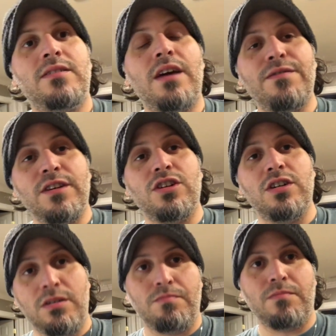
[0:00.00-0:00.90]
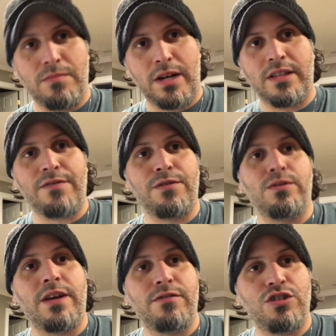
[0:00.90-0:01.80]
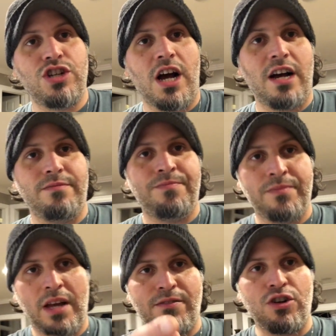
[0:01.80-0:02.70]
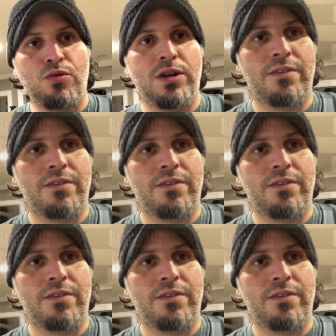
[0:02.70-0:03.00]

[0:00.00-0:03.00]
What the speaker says: it's definitely good. I definitely would give it a shot. Have a good one,